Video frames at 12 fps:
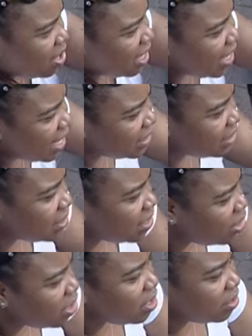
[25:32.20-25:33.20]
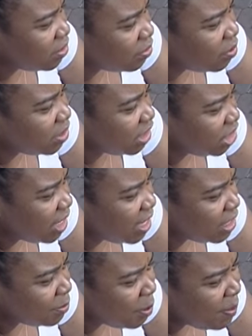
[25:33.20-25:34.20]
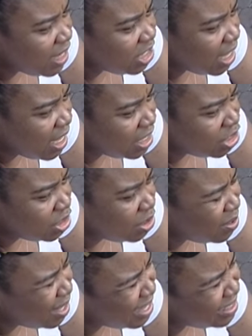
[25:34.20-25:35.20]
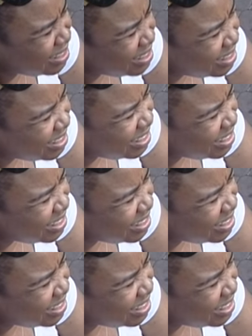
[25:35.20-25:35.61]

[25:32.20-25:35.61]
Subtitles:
organizers are gonna throw out a challenge, but my challenge to you guys is to